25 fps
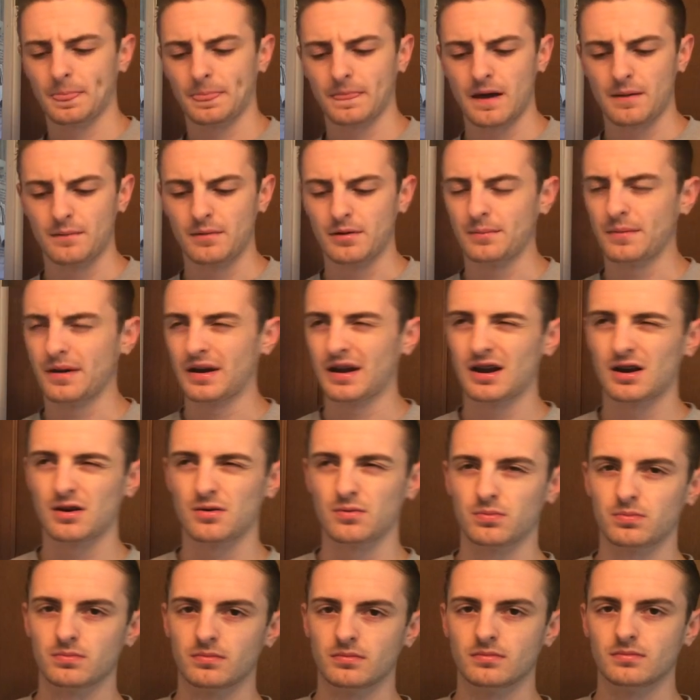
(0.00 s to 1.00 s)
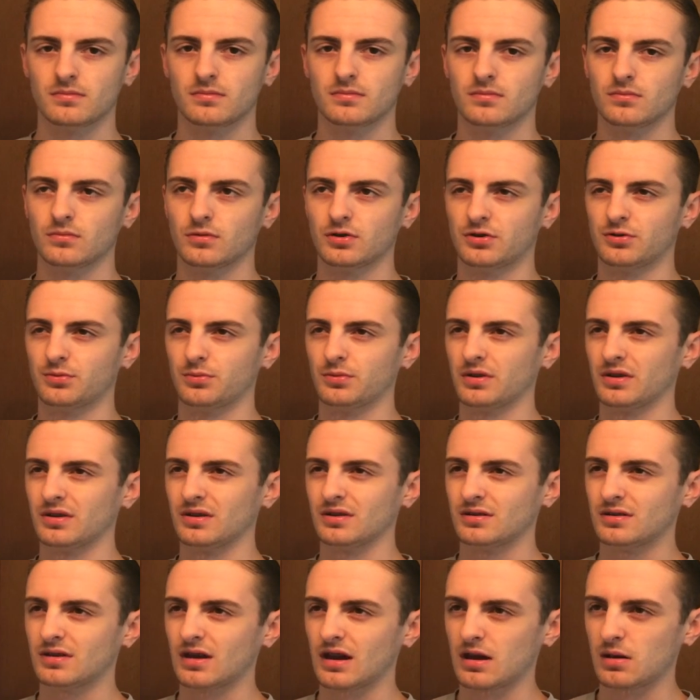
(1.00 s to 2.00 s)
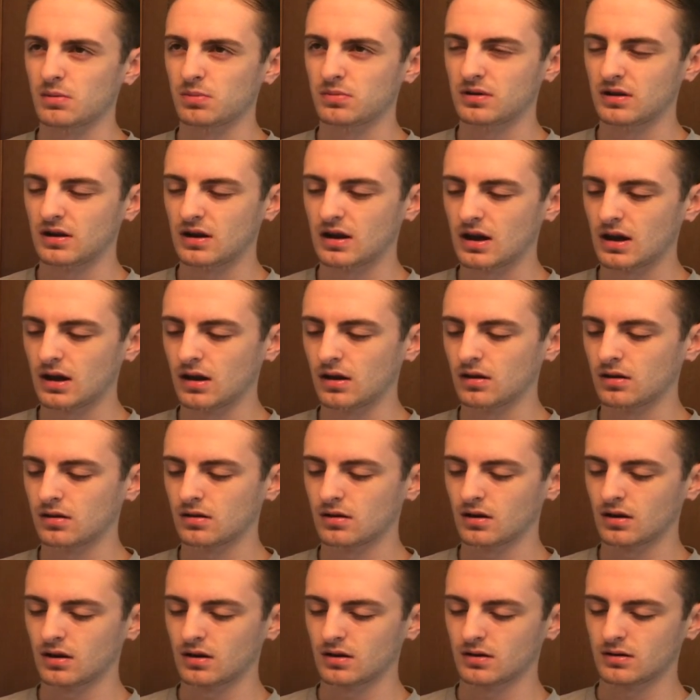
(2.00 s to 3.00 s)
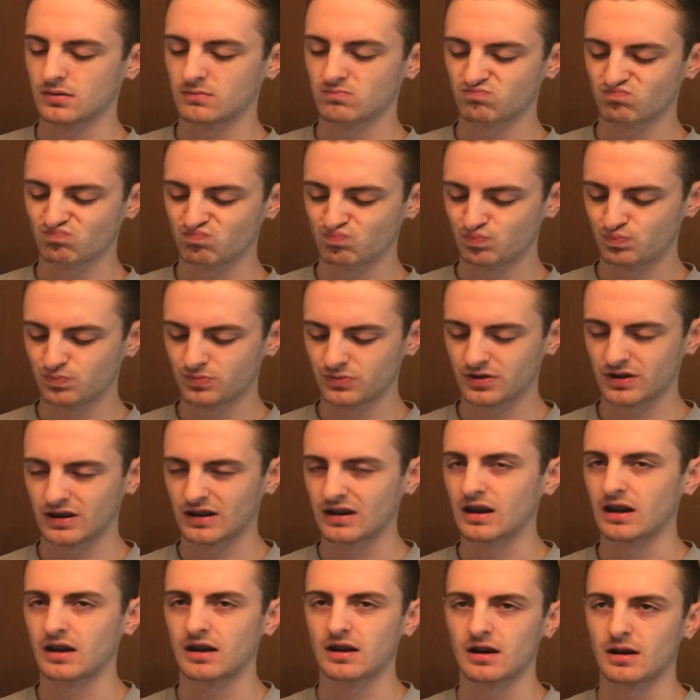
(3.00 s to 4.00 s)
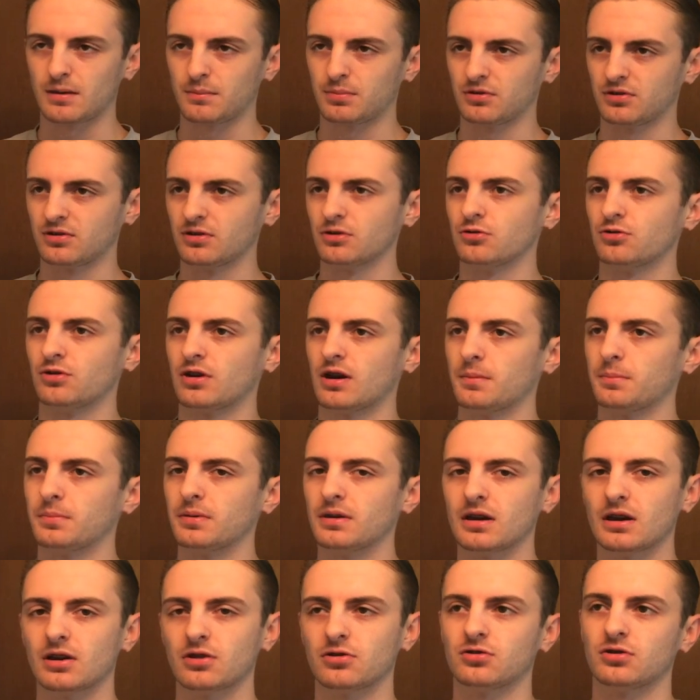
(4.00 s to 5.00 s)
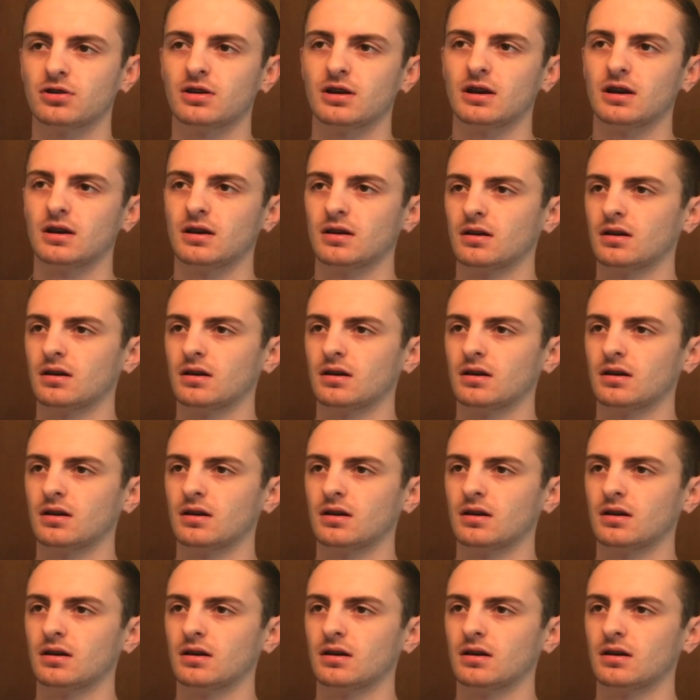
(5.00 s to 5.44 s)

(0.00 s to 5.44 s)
I mean, my hair wasn't really damp today. It's like 99% dry. But yesterday,